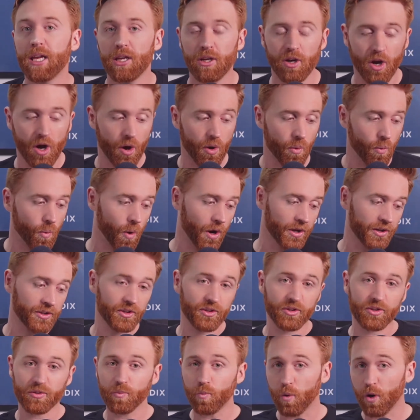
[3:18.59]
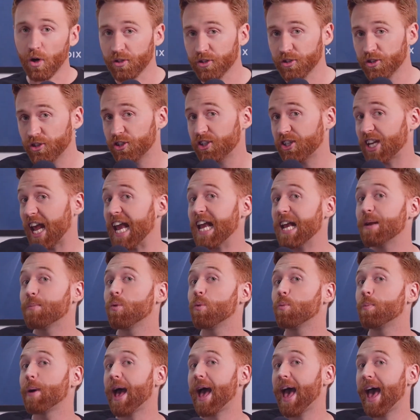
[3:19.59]
one stable
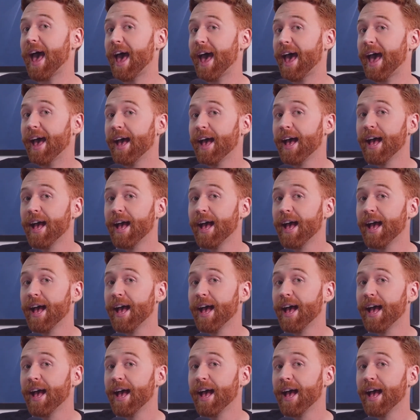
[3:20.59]
pair